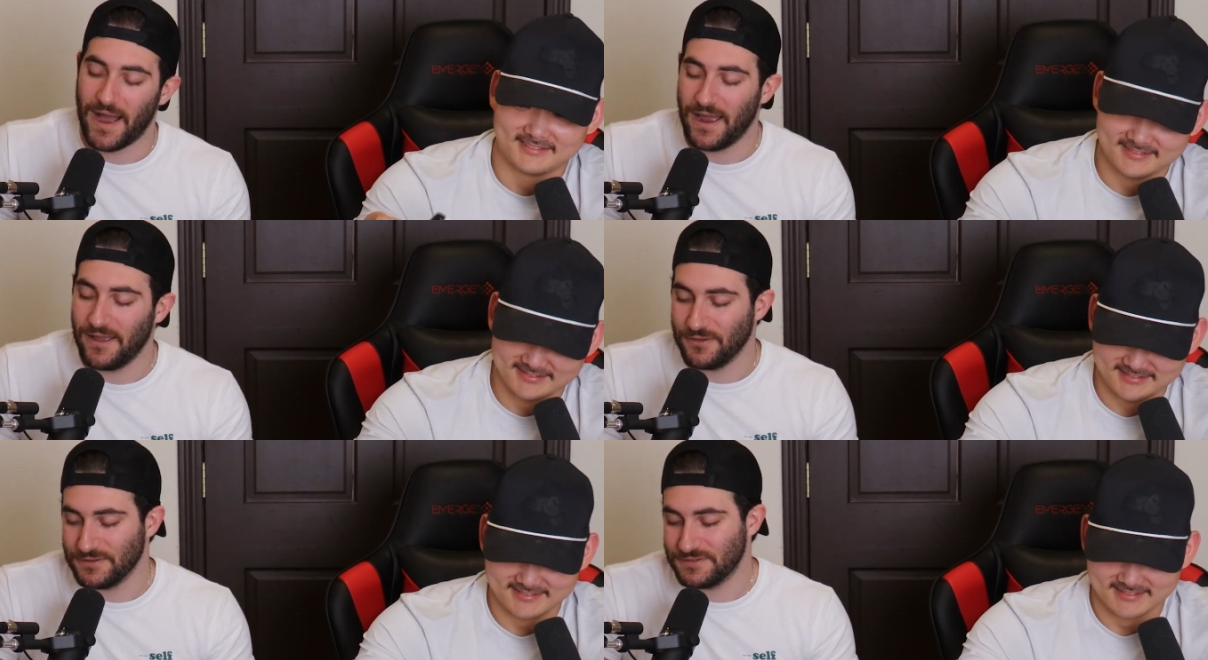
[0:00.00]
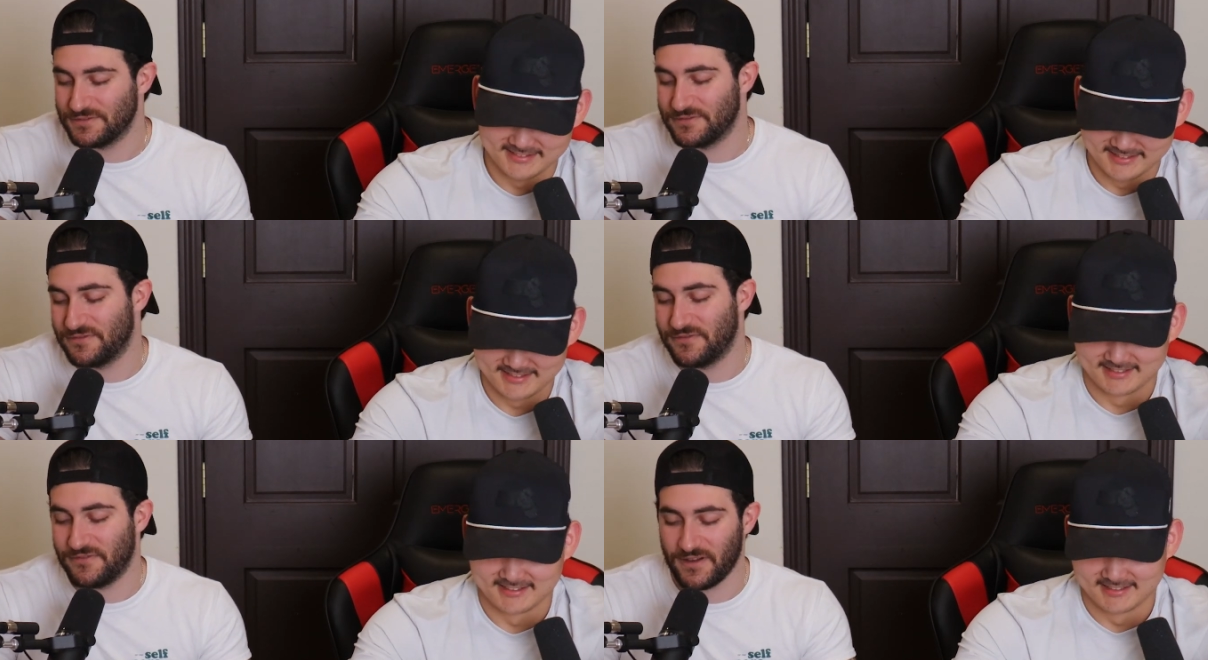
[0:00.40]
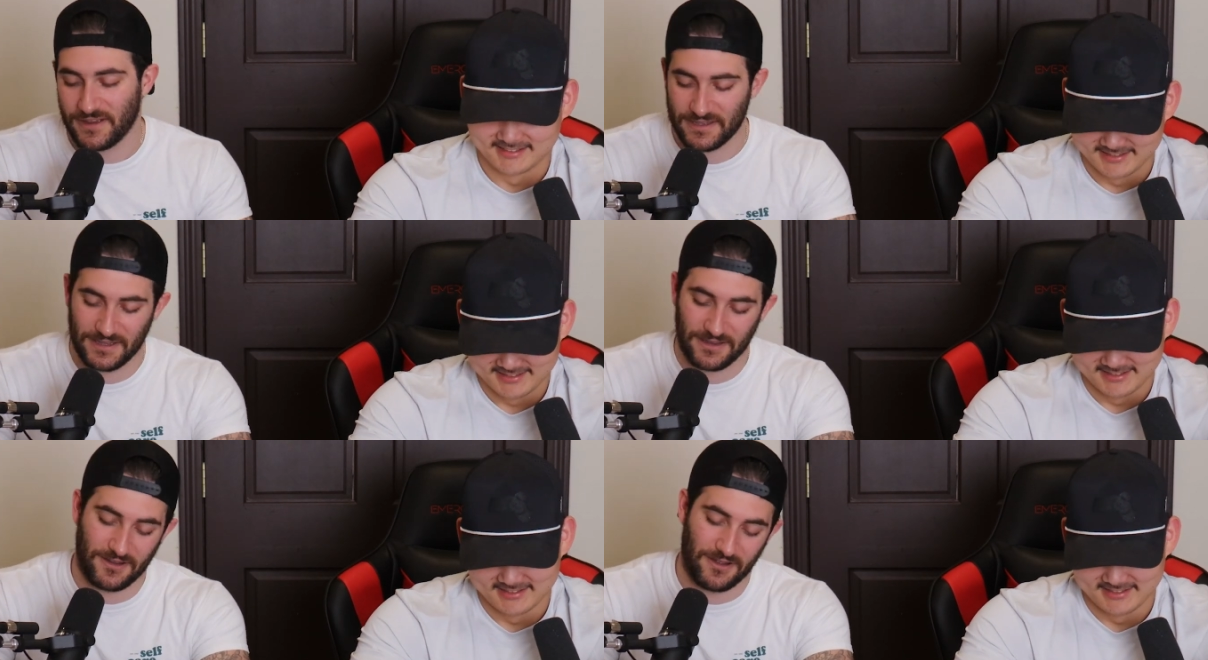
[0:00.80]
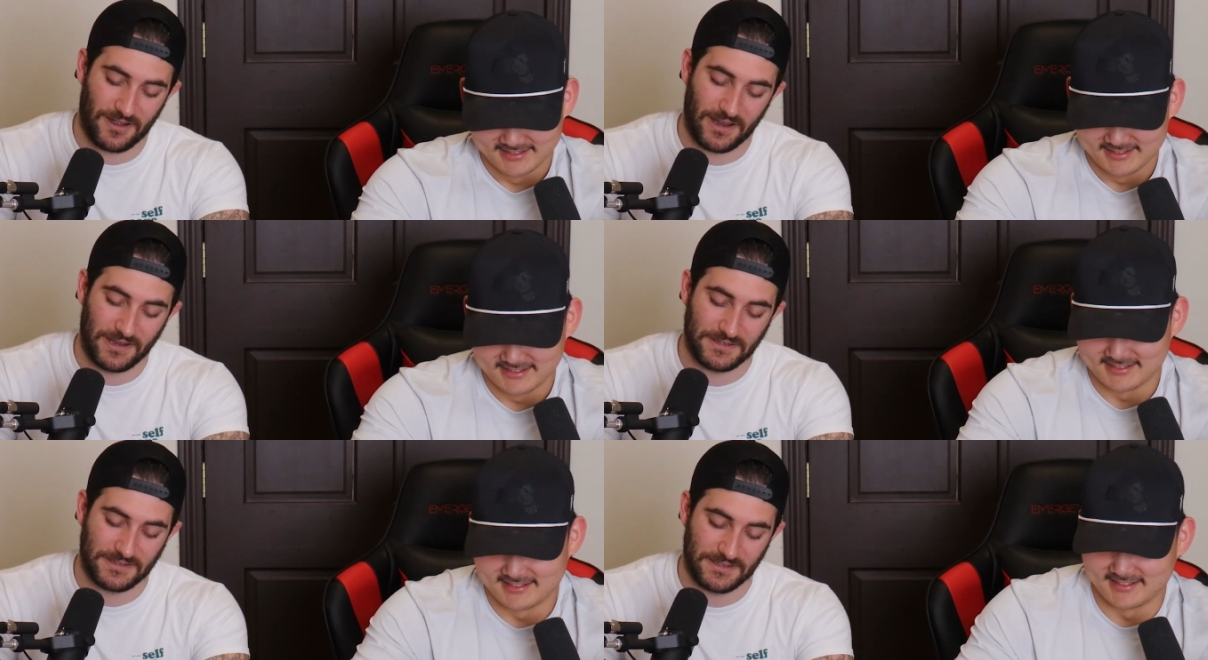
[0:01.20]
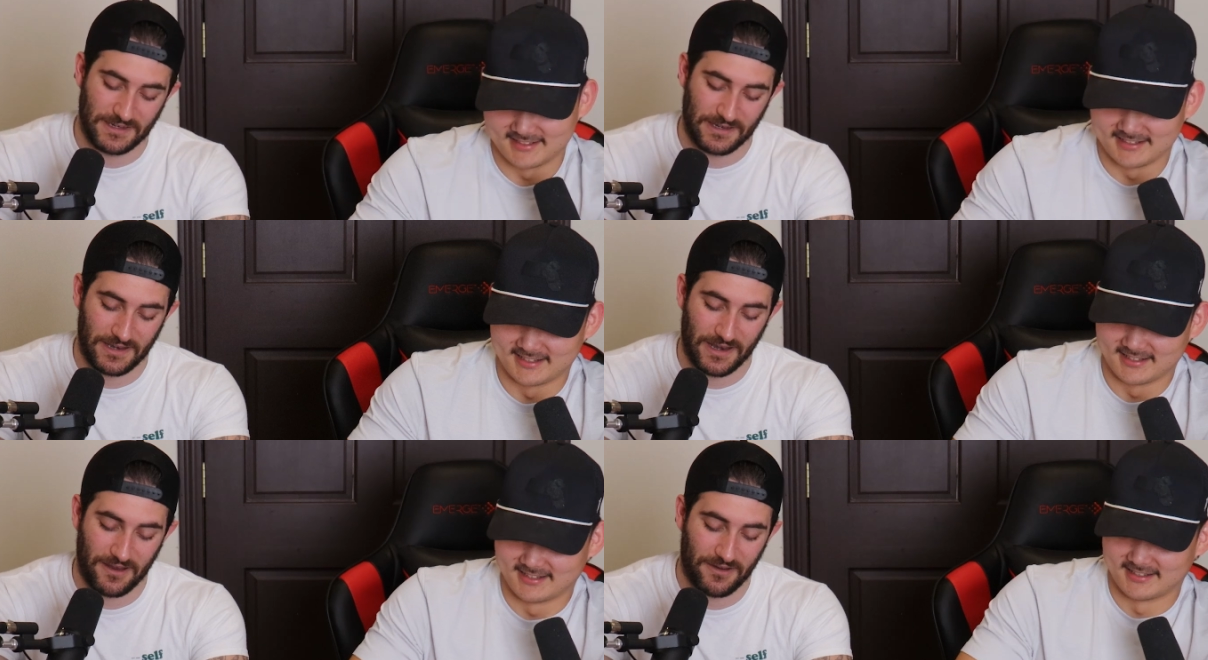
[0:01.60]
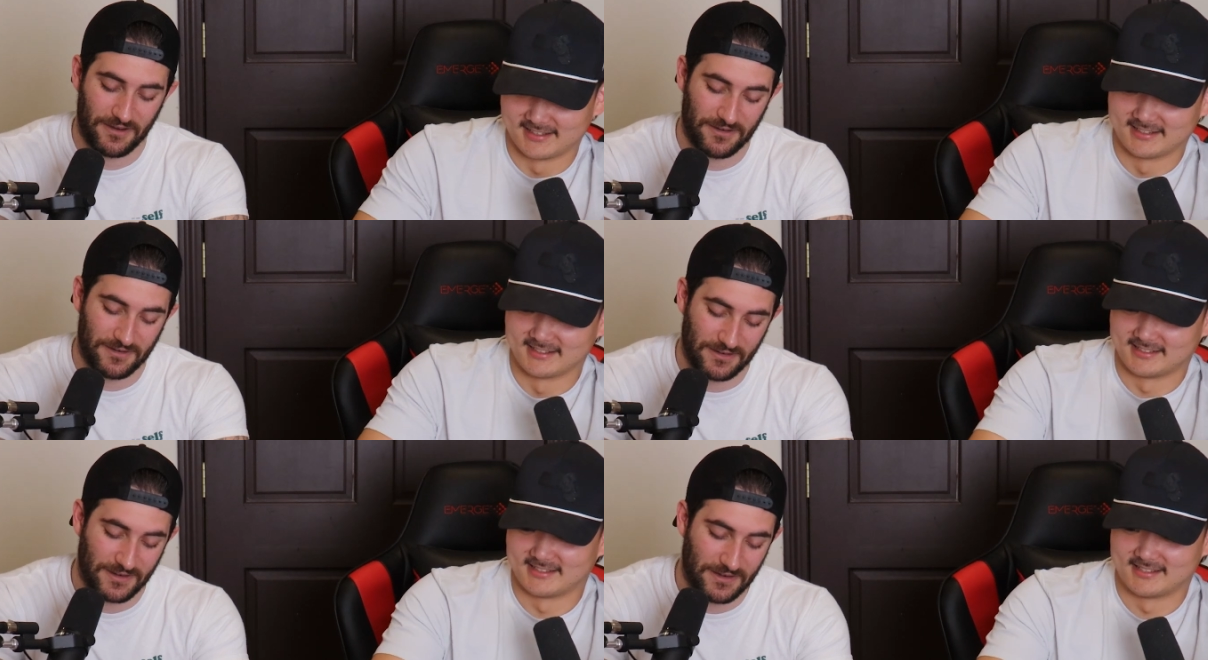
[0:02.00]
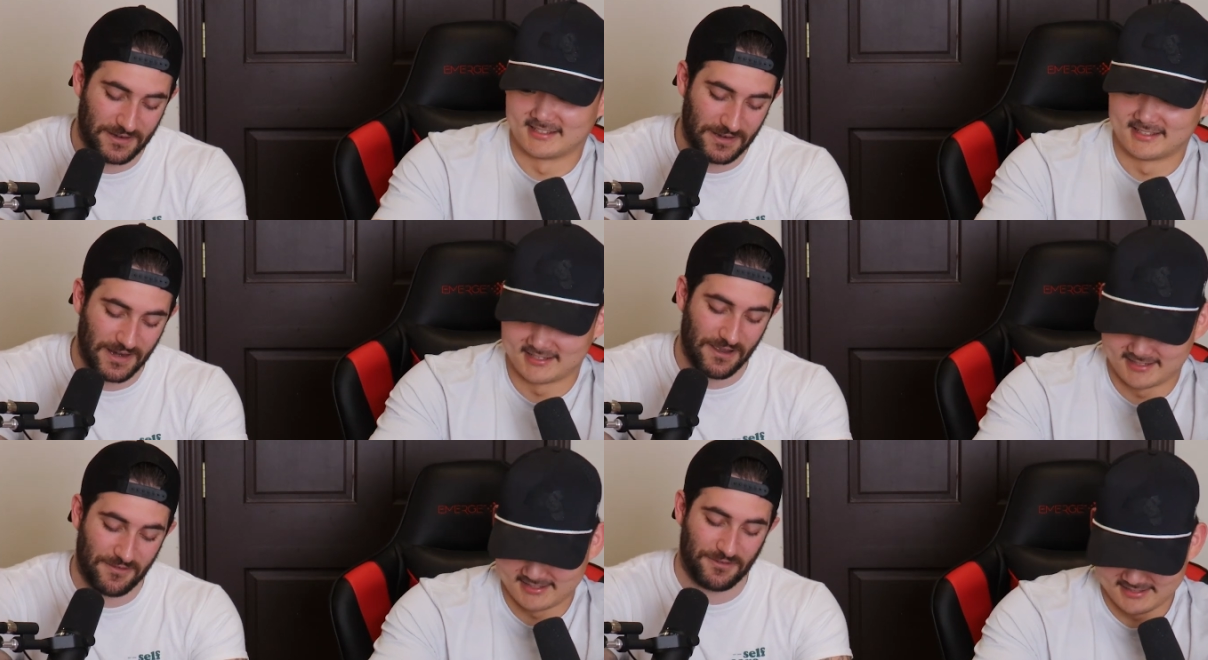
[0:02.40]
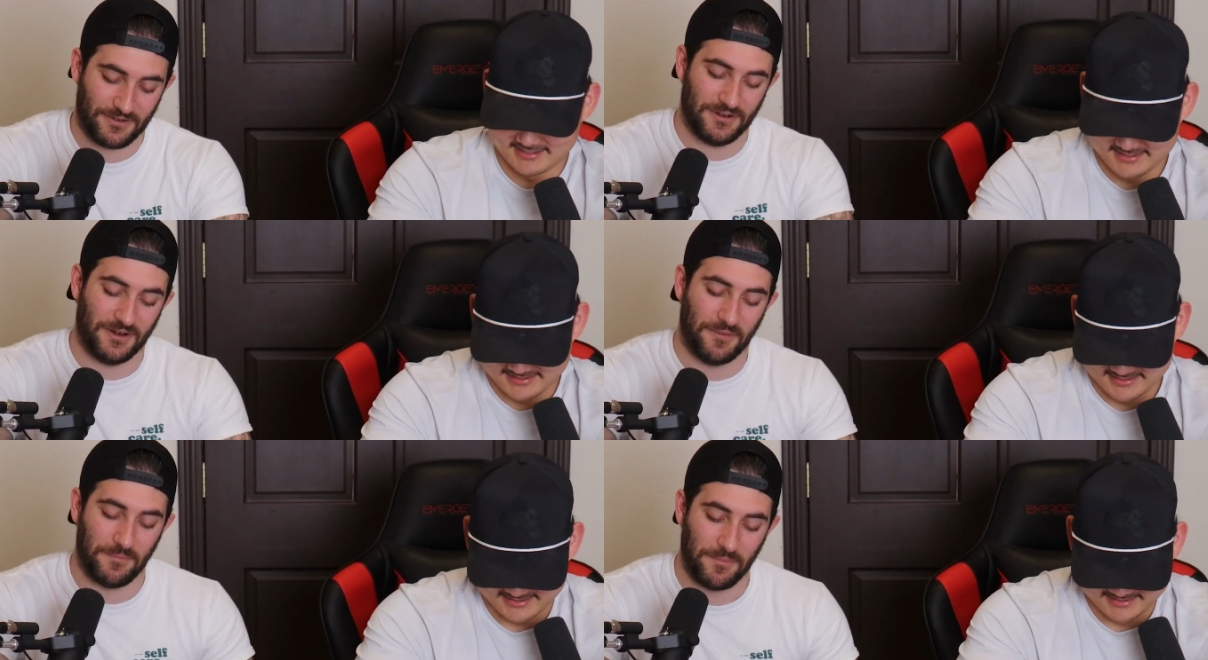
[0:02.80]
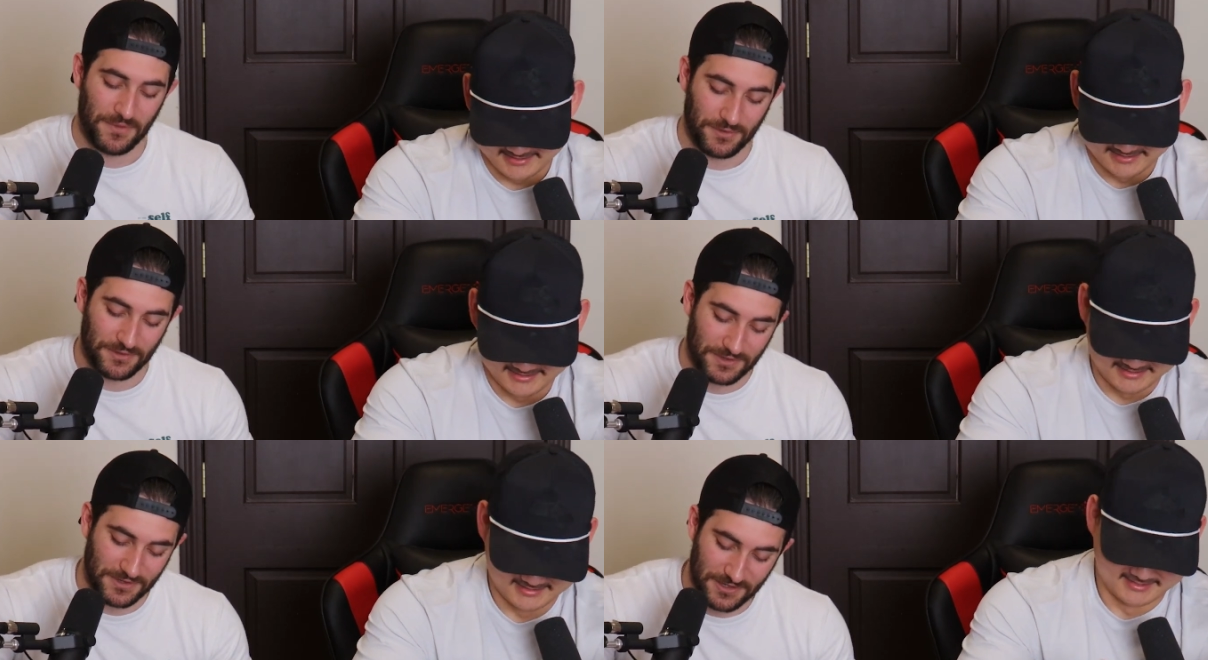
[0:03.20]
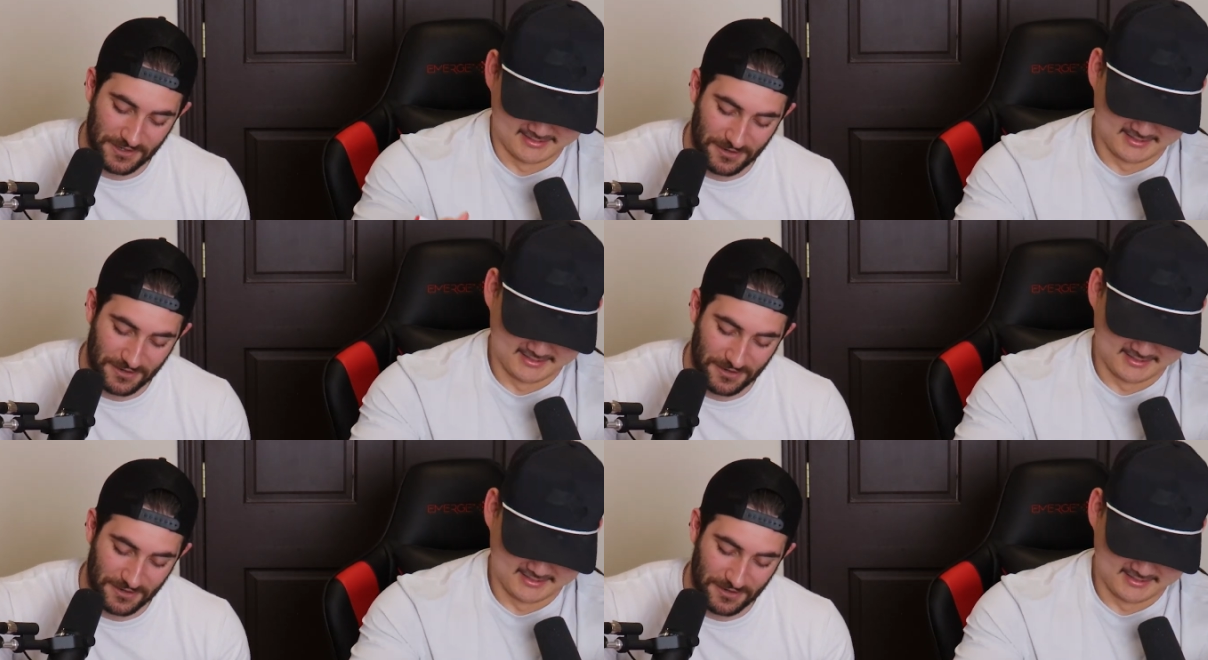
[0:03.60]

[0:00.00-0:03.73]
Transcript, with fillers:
Speaker 1: Miles fucking Austin. Nice. Ne never in a million